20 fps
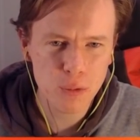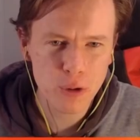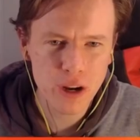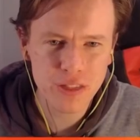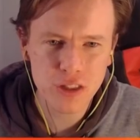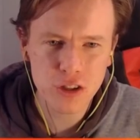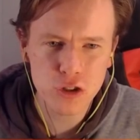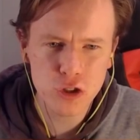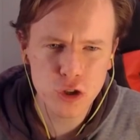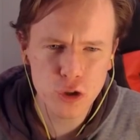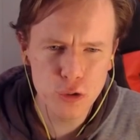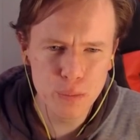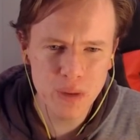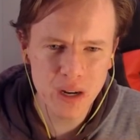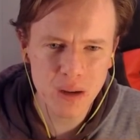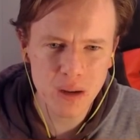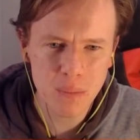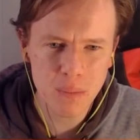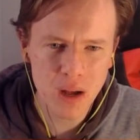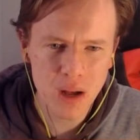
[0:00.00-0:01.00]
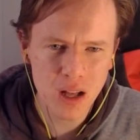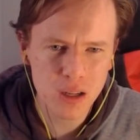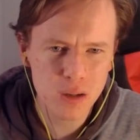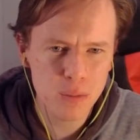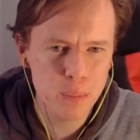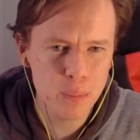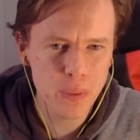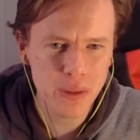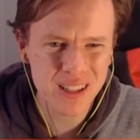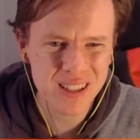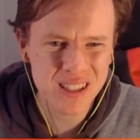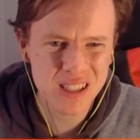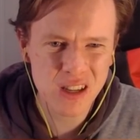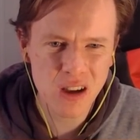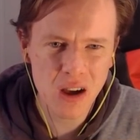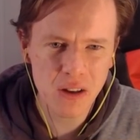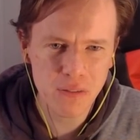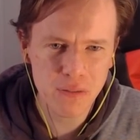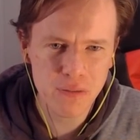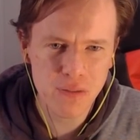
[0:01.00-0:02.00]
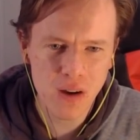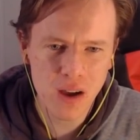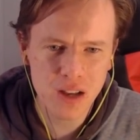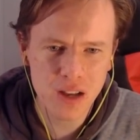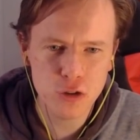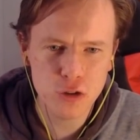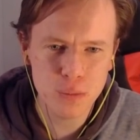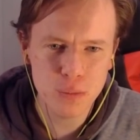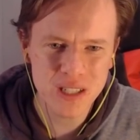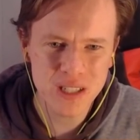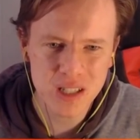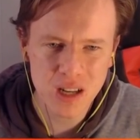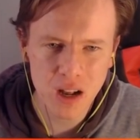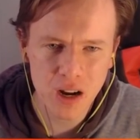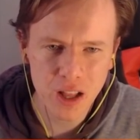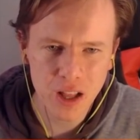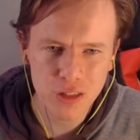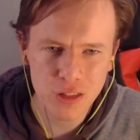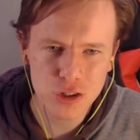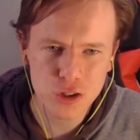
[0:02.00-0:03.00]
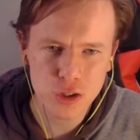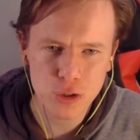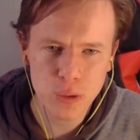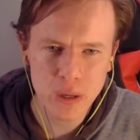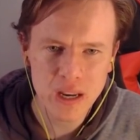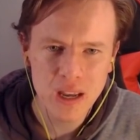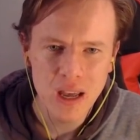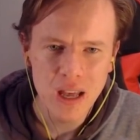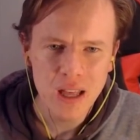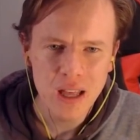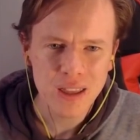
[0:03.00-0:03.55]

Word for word: We're at the two minute mark, but that's kind of fine to be starting the Sui.